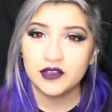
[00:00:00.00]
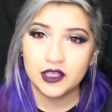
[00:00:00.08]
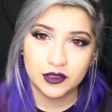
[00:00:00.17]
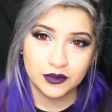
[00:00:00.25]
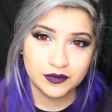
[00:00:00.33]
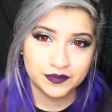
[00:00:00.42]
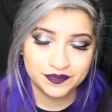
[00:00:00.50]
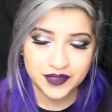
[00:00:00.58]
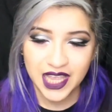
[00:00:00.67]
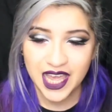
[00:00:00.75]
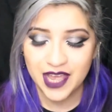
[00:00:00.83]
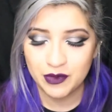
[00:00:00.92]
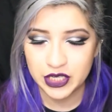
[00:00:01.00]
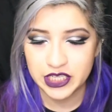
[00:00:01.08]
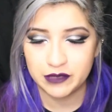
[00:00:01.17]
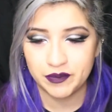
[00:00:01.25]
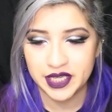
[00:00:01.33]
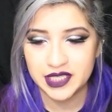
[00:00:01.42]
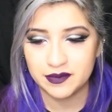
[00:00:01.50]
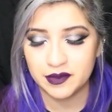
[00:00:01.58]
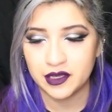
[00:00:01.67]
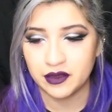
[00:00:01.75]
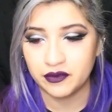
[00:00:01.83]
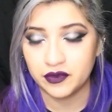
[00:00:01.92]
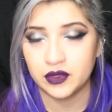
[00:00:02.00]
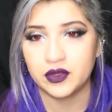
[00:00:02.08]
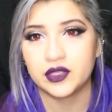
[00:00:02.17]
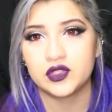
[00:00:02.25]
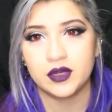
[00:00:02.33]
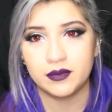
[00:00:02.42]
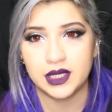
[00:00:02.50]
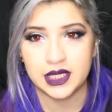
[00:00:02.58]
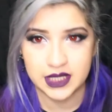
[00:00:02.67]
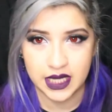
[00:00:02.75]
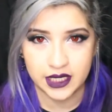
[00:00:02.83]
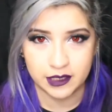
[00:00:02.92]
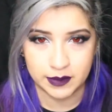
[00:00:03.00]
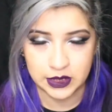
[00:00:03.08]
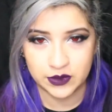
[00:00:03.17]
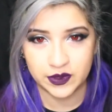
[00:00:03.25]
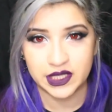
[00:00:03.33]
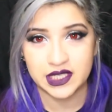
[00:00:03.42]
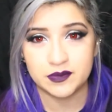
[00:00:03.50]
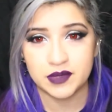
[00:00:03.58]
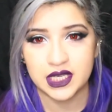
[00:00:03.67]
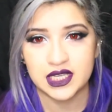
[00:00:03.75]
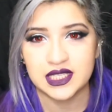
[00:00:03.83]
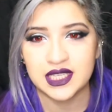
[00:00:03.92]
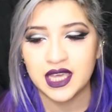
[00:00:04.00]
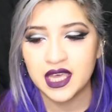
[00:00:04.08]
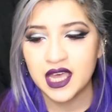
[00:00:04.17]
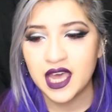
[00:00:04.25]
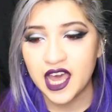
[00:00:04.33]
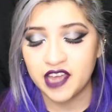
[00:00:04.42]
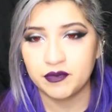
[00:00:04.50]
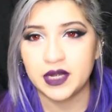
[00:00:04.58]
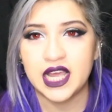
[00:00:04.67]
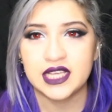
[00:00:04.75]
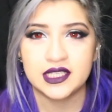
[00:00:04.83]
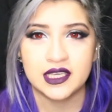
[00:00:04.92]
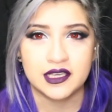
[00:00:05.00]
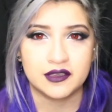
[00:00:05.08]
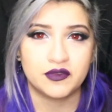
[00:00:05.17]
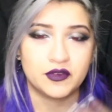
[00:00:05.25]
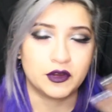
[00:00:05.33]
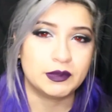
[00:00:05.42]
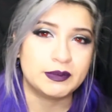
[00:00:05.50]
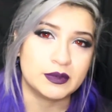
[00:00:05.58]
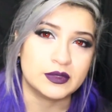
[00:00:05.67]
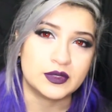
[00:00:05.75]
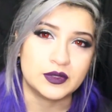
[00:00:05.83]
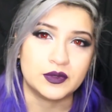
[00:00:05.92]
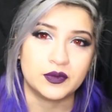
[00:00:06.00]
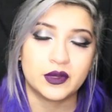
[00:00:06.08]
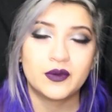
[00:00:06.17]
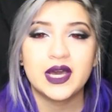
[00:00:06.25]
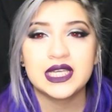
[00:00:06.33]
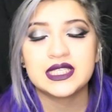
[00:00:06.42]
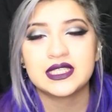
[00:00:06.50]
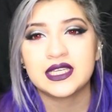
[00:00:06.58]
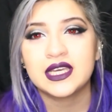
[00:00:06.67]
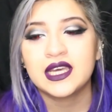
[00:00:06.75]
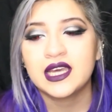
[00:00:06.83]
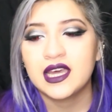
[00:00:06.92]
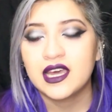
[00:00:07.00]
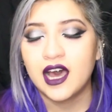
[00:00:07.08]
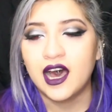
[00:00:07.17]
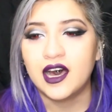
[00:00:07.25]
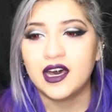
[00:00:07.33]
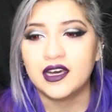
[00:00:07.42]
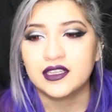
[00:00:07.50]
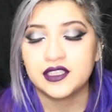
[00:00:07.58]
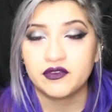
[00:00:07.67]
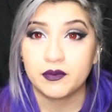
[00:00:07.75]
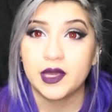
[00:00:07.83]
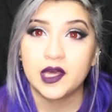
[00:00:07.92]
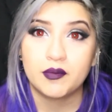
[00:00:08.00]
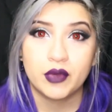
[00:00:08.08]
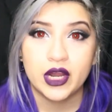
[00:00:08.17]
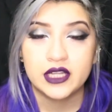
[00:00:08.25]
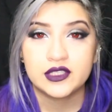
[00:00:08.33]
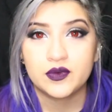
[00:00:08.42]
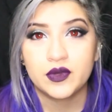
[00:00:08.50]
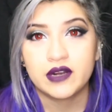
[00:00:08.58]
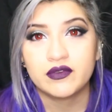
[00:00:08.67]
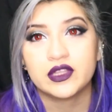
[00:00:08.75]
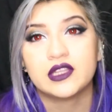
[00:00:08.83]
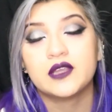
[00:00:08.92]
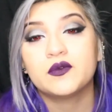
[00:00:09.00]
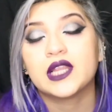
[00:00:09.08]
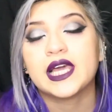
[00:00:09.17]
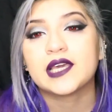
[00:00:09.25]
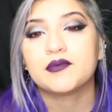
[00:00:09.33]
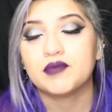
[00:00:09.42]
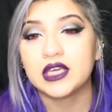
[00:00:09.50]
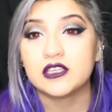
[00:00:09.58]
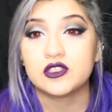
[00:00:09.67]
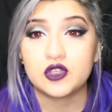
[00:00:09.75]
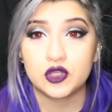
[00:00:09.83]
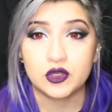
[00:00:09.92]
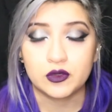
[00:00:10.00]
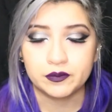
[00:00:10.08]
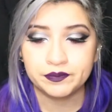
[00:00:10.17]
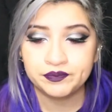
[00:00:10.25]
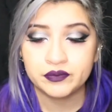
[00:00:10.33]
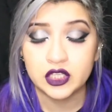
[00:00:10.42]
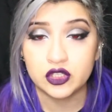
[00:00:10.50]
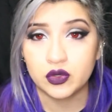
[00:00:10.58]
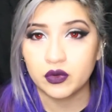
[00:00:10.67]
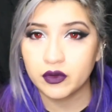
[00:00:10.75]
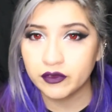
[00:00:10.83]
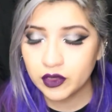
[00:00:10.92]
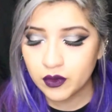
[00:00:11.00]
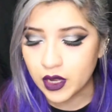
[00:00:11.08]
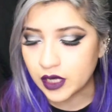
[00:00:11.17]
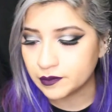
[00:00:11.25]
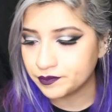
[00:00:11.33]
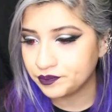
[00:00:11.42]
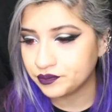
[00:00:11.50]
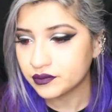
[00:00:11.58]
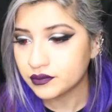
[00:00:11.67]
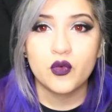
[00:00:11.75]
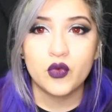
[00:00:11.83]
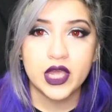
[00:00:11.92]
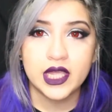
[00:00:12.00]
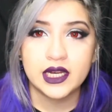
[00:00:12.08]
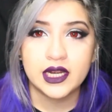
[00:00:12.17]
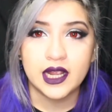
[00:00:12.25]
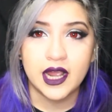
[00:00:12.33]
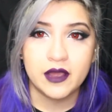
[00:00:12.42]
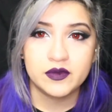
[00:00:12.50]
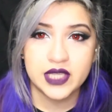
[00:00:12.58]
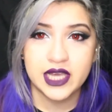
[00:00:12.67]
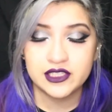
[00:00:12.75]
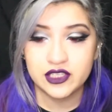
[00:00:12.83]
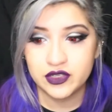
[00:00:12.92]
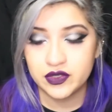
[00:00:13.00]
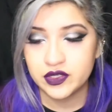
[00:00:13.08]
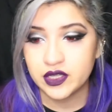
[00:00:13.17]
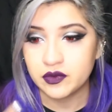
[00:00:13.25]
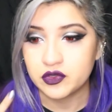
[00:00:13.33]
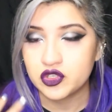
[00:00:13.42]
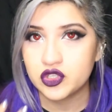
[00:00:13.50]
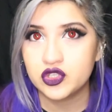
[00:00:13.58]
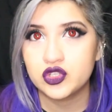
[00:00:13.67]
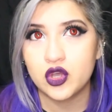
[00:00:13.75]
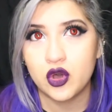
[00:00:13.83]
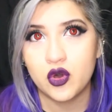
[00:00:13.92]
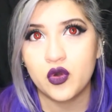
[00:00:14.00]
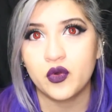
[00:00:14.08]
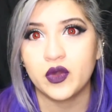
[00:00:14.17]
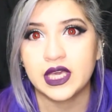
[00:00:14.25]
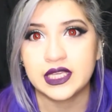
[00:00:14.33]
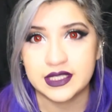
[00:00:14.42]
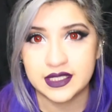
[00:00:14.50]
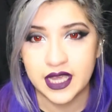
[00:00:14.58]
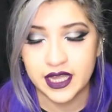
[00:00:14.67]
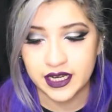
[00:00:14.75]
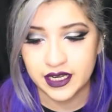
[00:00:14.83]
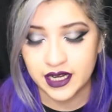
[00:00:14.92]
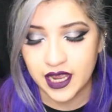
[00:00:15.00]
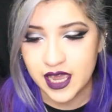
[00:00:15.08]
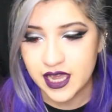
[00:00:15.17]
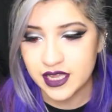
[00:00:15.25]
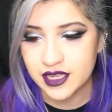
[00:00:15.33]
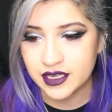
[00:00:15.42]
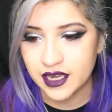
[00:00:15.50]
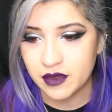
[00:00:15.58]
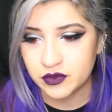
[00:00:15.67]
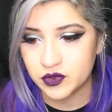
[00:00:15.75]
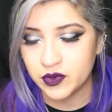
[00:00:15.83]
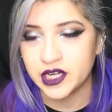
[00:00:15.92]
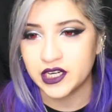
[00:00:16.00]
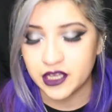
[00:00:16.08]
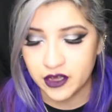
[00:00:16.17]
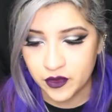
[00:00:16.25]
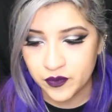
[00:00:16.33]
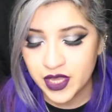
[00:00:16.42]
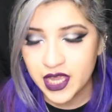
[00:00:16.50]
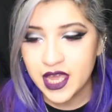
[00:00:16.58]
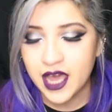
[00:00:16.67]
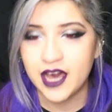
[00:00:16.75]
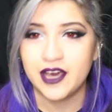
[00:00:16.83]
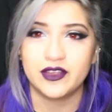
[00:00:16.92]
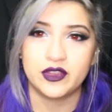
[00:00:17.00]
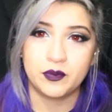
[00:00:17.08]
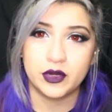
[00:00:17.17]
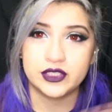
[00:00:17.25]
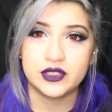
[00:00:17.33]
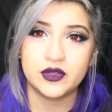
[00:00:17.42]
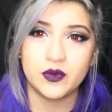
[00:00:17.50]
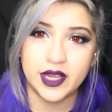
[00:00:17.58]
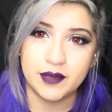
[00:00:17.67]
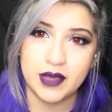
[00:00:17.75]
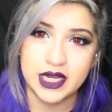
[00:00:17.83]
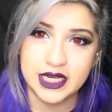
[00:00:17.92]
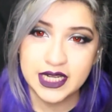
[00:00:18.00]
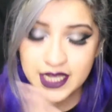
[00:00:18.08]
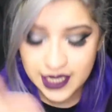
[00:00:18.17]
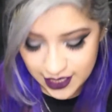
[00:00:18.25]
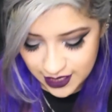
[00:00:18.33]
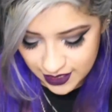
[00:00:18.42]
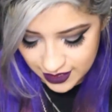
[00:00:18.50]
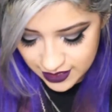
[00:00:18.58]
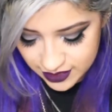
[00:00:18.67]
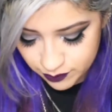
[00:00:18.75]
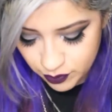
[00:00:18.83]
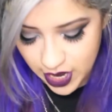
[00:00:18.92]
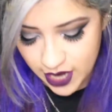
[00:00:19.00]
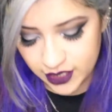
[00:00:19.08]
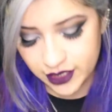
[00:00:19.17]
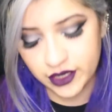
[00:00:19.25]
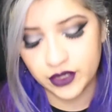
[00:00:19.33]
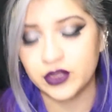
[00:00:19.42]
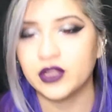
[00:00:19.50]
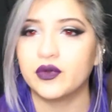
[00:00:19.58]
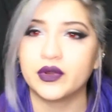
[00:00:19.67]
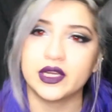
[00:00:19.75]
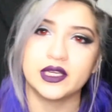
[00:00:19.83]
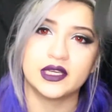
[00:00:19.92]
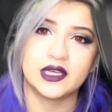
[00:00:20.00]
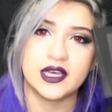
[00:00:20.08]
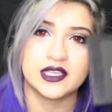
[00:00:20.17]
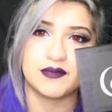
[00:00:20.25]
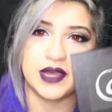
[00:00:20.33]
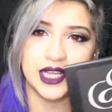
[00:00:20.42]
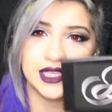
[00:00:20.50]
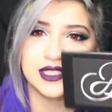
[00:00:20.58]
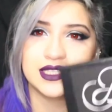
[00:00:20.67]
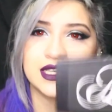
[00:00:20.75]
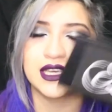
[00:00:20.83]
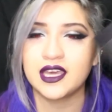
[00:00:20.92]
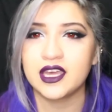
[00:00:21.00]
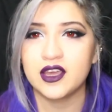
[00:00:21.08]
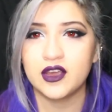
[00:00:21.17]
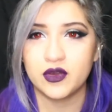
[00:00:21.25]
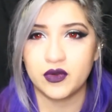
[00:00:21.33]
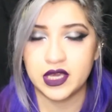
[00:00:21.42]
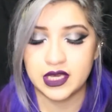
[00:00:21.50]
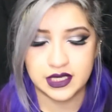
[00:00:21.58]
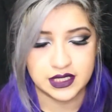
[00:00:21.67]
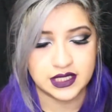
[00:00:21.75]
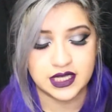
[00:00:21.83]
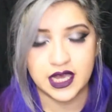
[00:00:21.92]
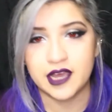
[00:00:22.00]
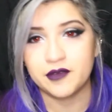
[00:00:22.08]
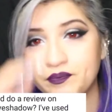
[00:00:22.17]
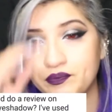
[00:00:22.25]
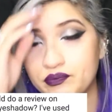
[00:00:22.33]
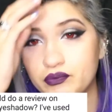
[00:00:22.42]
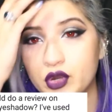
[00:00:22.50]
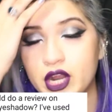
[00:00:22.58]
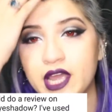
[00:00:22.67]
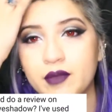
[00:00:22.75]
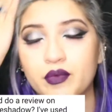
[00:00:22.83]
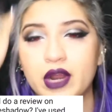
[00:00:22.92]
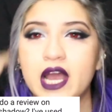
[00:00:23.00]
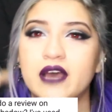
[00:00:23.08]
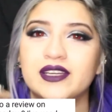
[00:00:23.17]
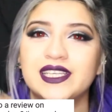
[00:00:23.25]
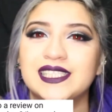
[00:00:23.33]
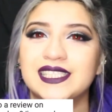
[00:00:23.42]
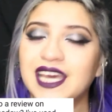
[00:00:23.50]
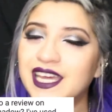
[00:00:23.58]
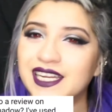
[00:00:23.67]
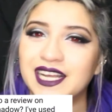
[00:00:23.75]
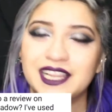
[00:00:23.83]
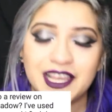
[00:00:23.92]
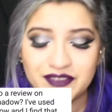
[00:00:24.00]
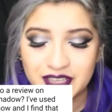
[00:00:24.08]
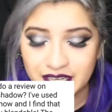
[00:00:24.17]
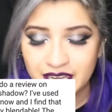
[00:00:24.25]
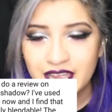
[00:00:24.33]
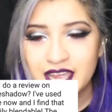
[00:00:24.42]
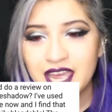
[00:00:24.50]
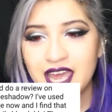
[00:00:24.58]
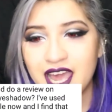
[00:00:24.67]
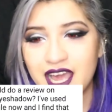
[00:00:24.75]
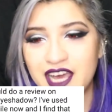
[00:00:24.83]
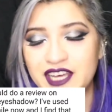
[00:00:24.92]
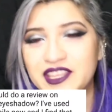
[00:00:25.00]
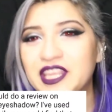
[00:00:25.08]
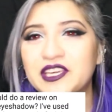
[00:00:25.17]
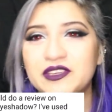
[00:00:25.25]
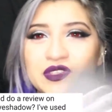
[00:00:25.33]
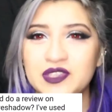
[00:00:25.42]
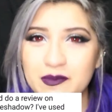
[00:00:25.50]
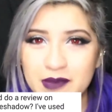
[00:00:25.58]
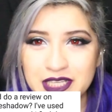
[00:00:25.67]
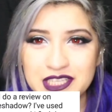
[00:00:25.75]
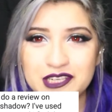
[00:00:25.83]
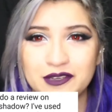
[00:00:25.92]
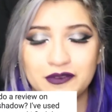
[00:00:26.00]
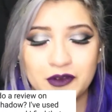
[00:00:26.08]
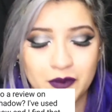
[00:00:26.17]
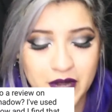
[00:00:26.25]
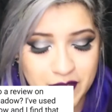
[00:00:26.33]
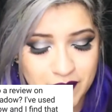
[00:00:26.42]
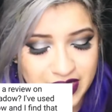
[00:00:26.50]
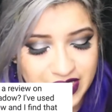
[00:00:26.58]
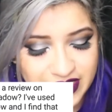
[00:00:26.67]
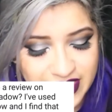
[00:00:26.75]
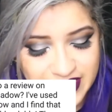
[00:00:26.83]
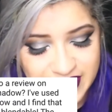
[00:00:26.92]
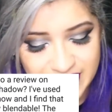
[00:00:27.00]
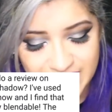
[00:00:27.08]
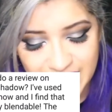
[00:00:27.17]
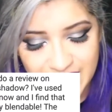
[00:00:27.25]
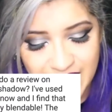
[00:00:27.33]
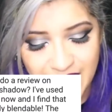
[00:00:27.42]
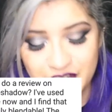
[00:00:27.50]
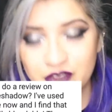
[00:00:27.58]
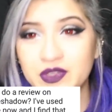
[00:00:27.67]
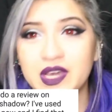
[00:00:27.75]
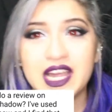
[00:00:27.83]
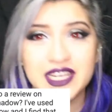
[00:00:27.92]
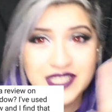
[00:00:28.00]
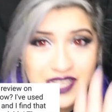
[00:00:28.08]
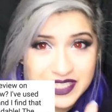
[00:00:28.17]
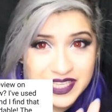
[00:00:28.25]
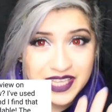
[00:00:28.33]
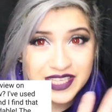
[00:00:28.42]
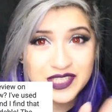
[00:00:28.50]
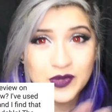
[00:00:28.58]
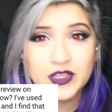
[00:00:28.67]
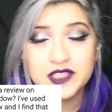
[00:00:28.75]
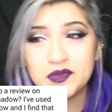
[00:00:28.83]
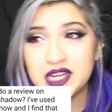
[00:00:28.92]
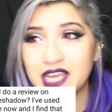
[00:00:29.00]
of you, which makes me feel extremely excited to be doing this because I've been asking for people to request different makeup brands or whatever that they would like me to do a review on. When I was asked to do this, I was so excited and I was ready to go. The person who recommended this brand, Alluring Cosmetics, is Mariah Brown 1011. Thank you so much for recommending this. I know it kind of sounds like it's going to be